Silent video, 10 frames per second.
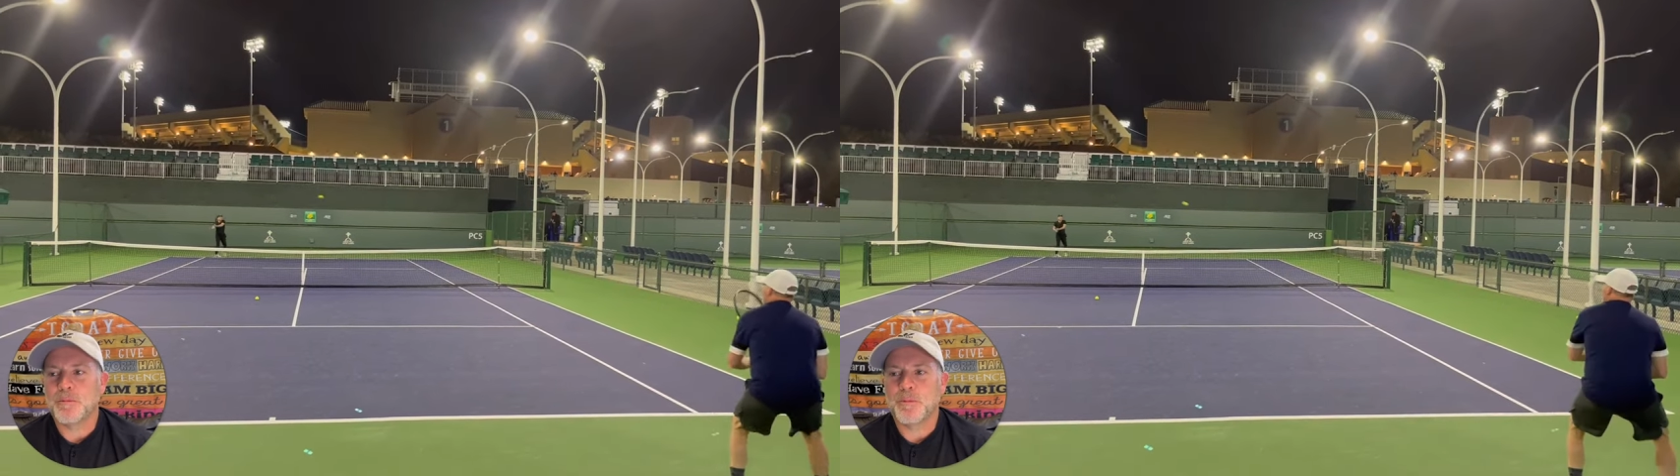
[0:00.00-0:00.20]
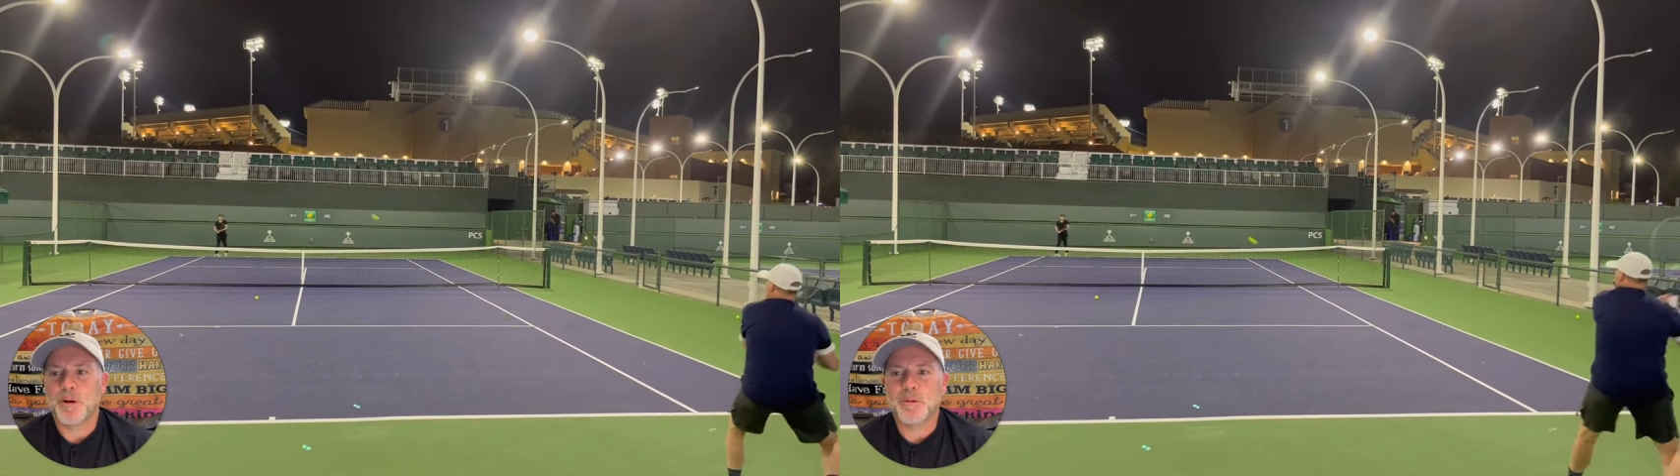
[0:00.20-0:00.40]

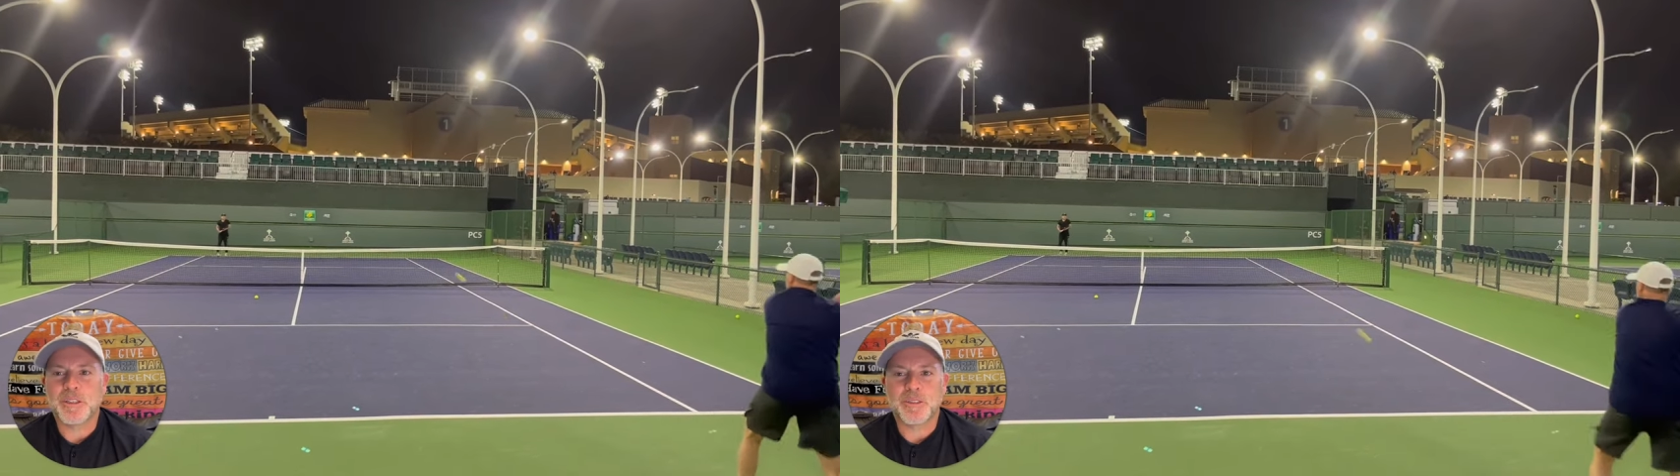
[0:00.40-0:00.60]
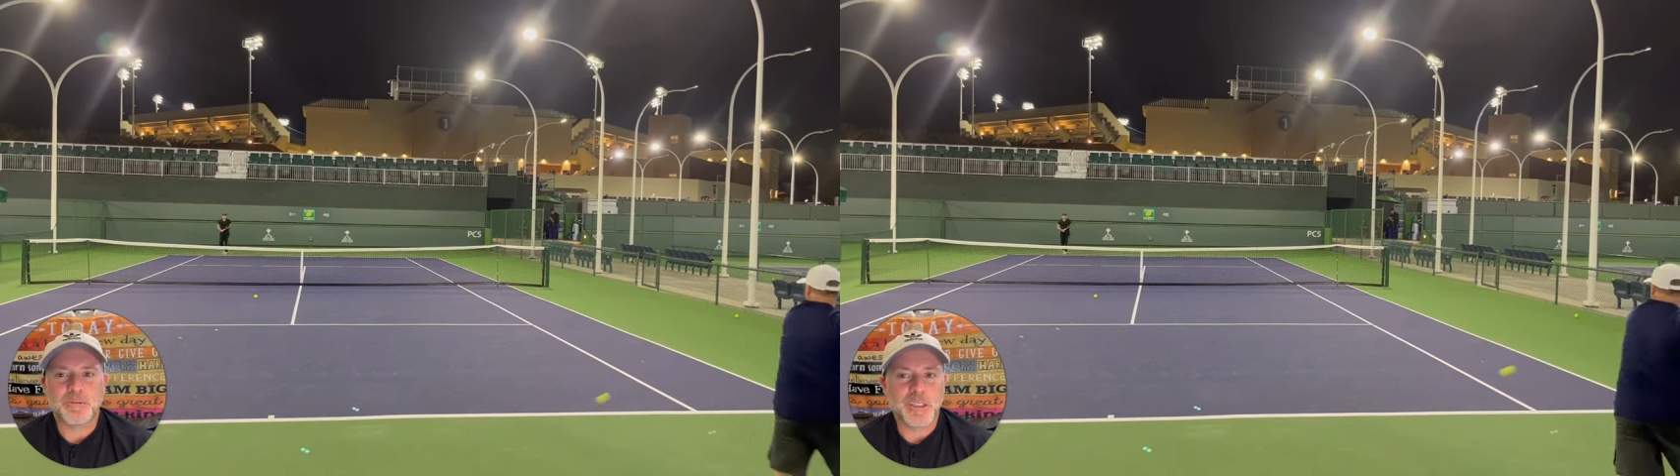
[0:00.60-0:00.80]
But
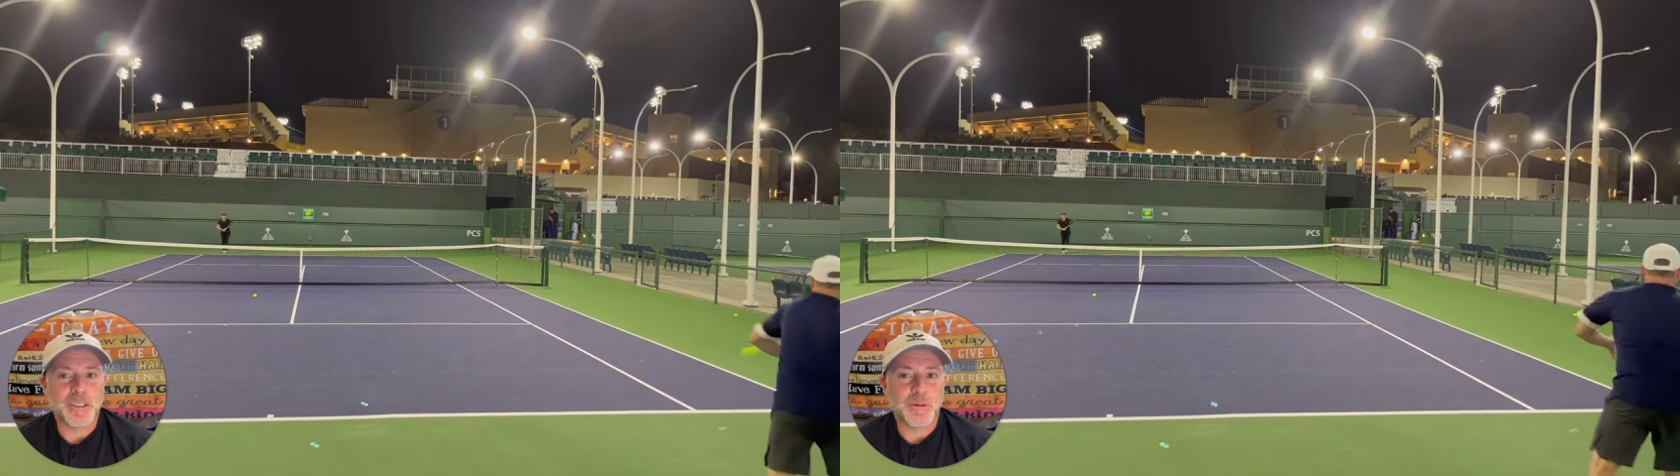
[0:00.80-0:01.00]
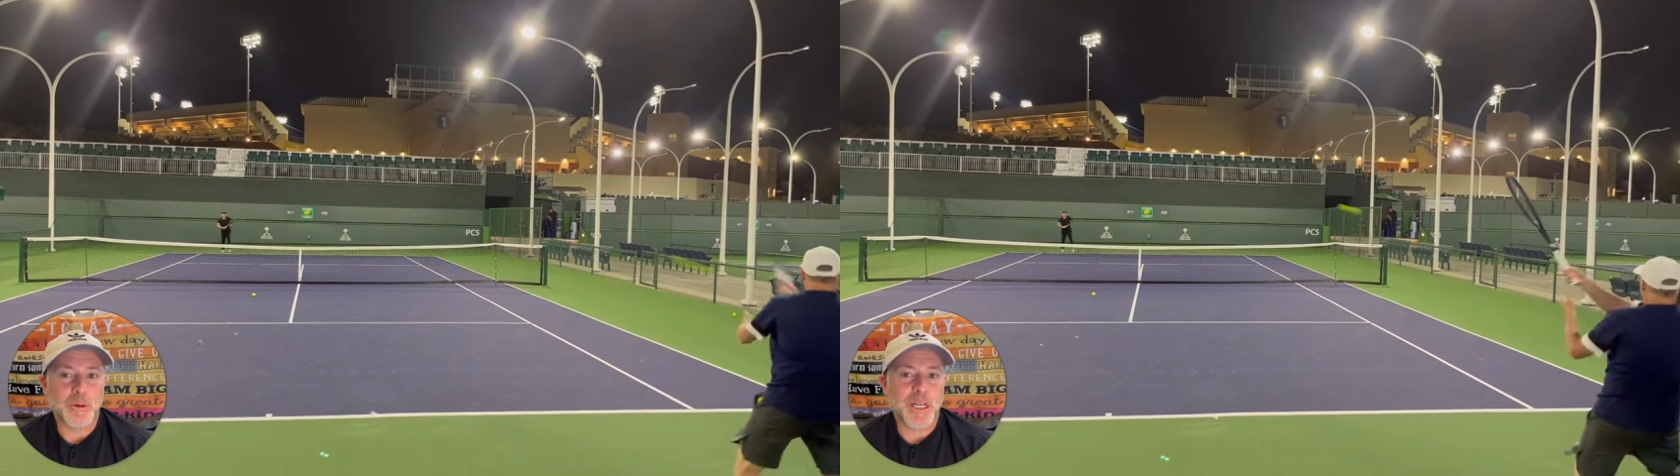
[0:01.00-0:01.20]
what's really
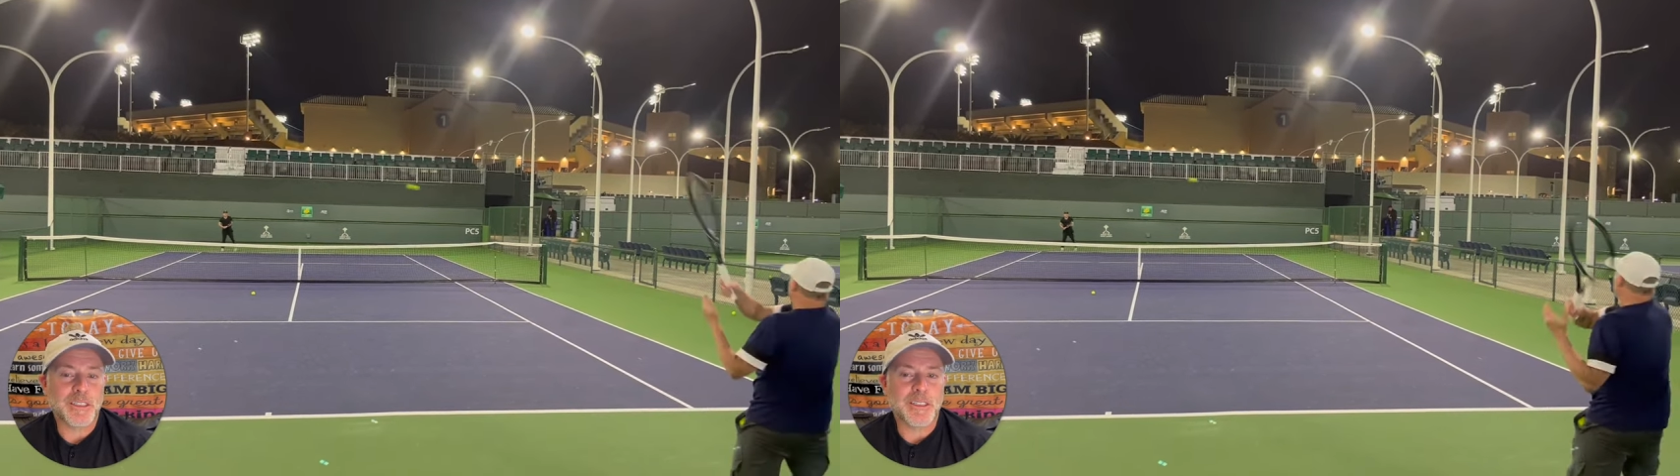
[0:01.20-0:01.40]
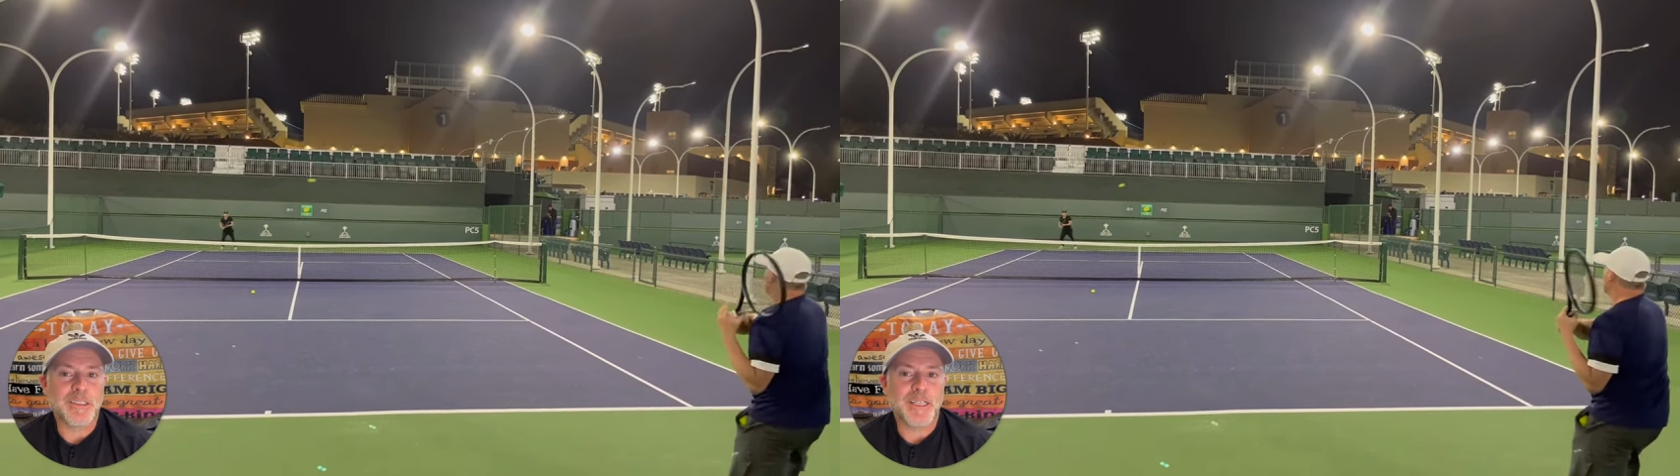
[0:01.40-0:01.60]

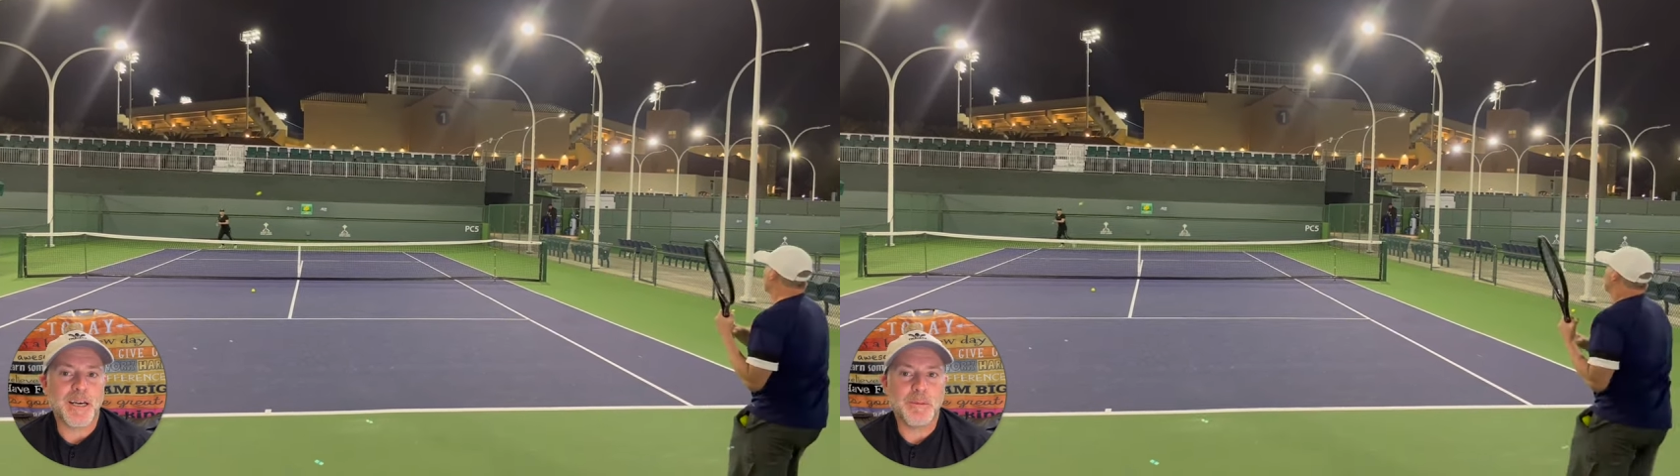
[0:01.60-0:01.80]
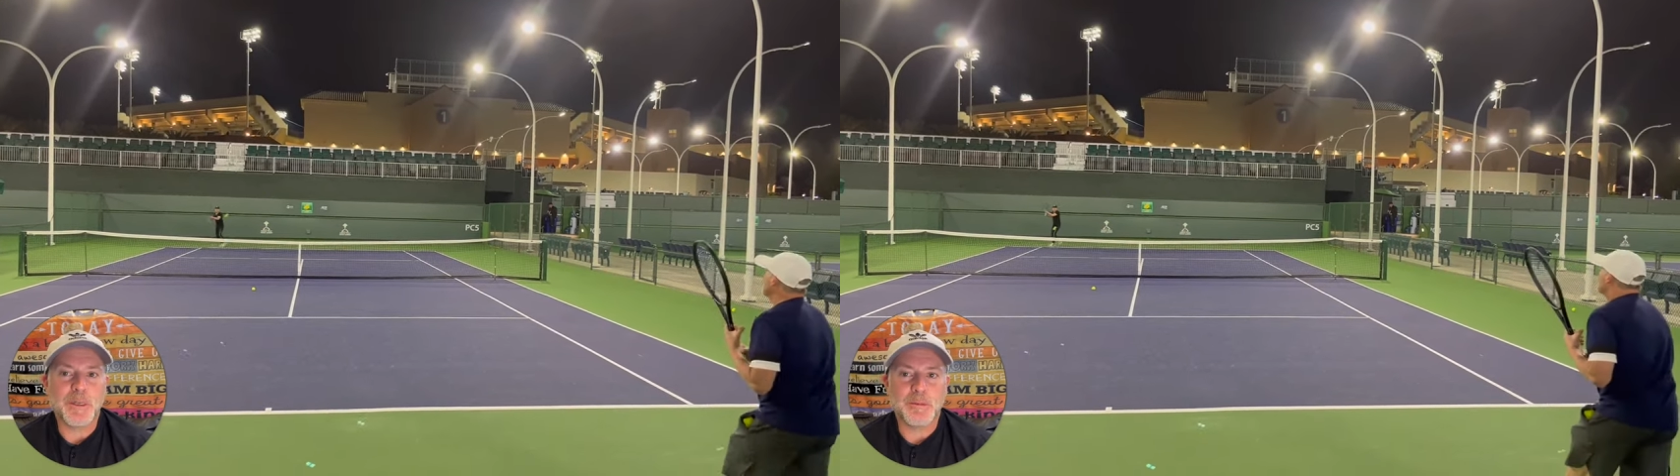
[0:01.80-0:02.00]
surprising is
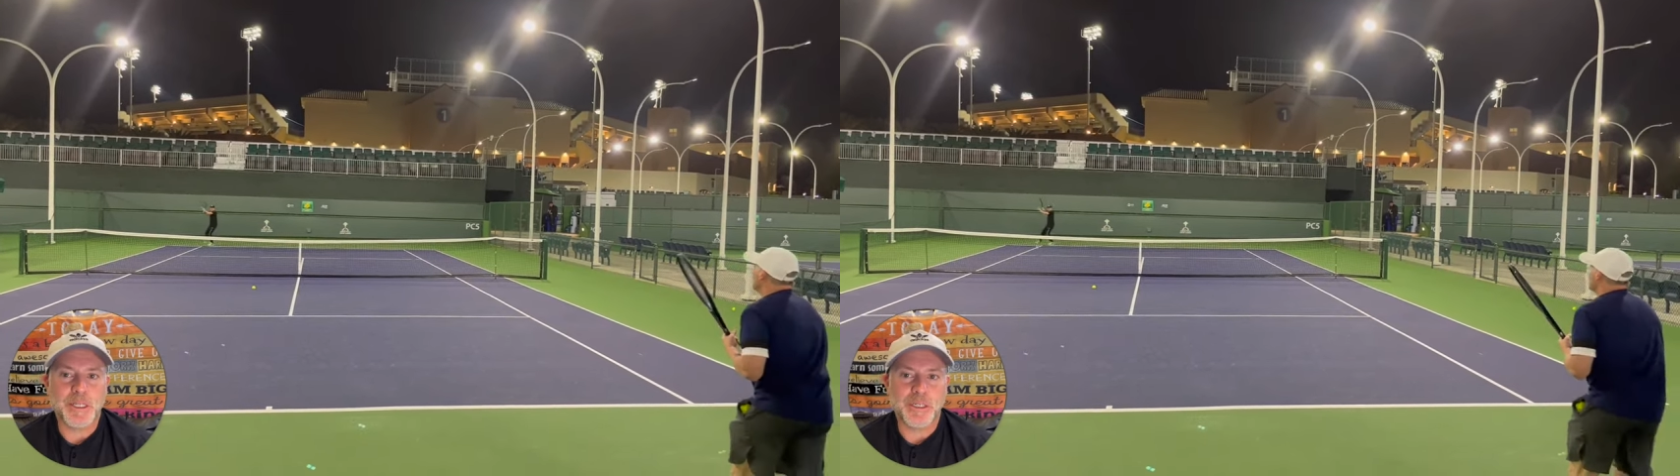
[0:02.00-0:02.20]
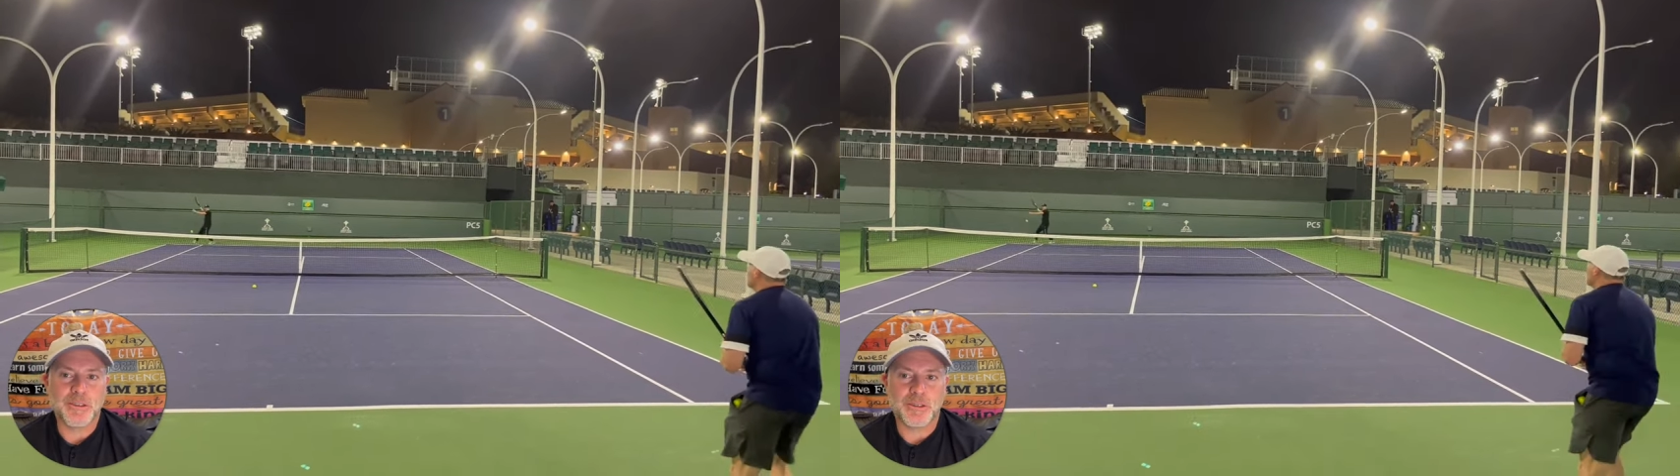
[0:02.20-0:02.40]
how many players are